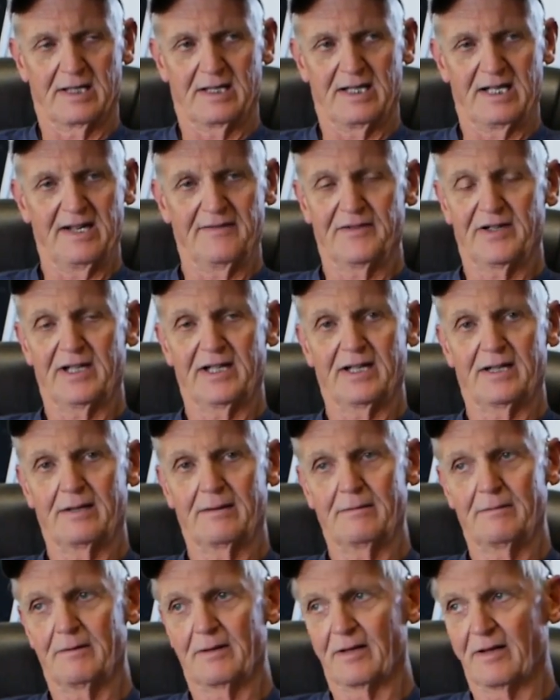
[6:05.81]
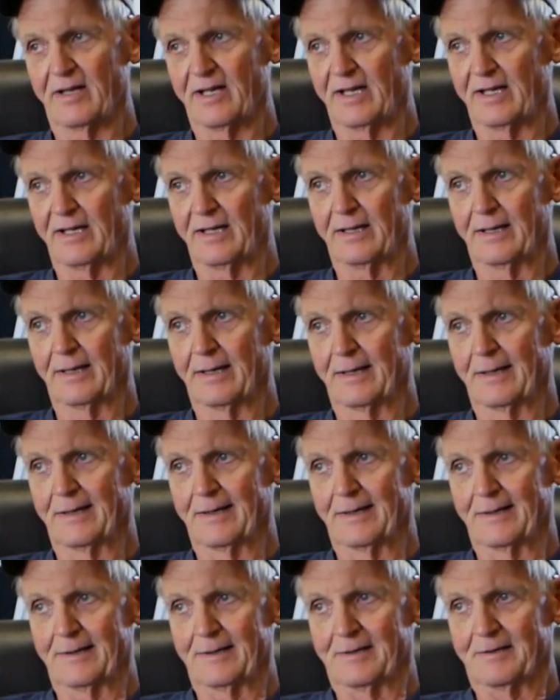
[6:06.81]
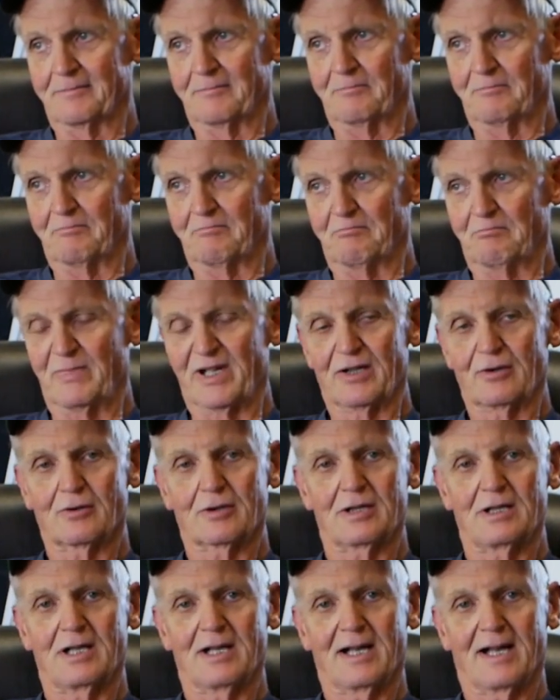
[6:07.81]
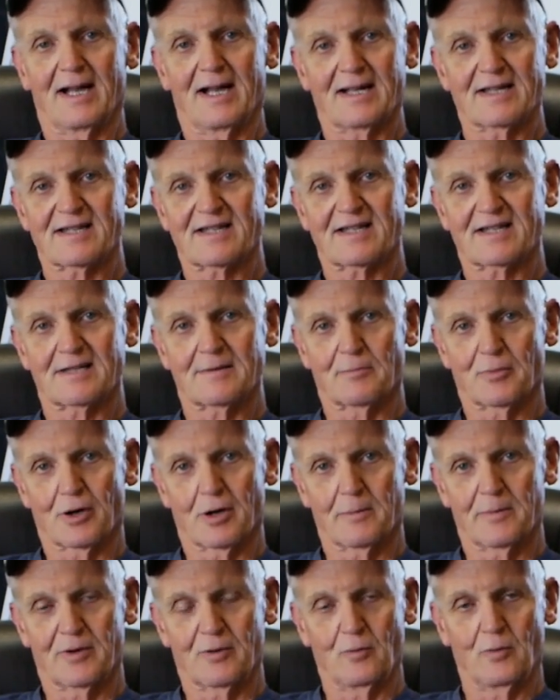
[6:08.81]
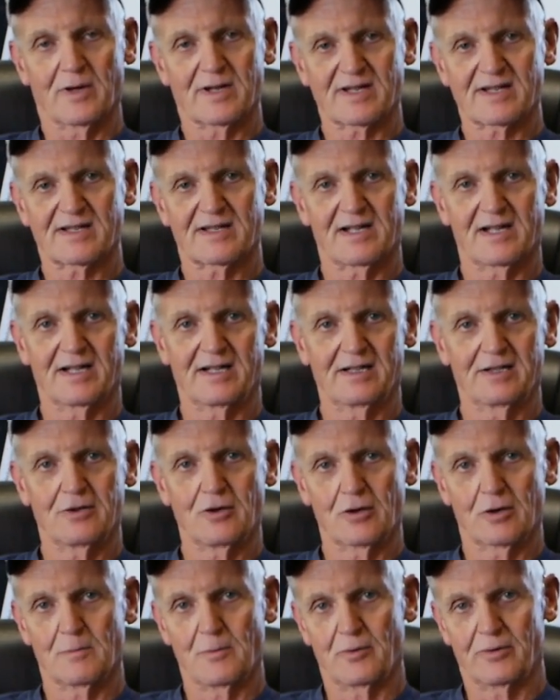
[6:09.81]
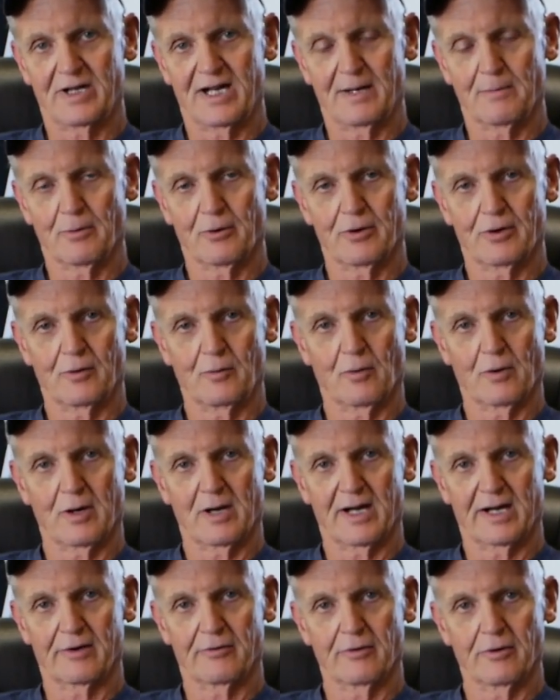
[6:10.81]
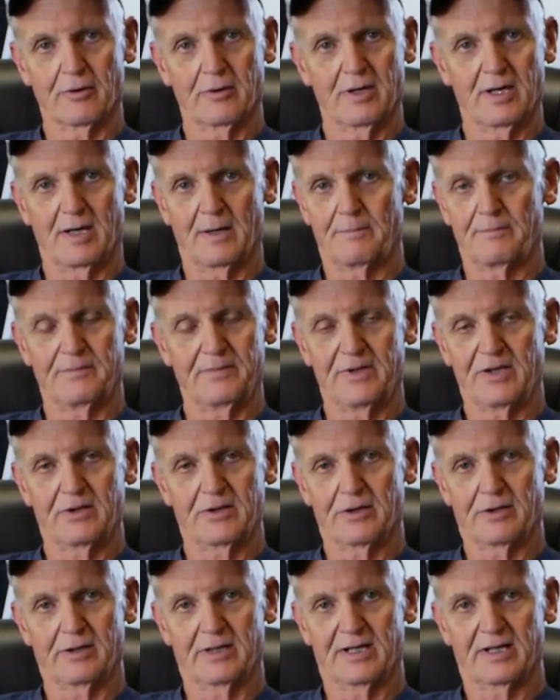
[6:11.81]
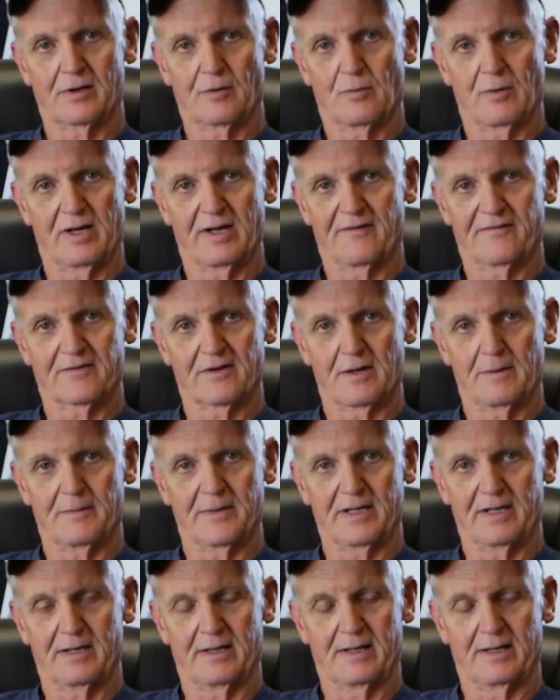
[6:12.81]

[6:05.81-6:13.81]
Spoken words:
Even in the middle-class, suburban West Side Kokomo neighborhood where I grew up, you couldn't get away from it.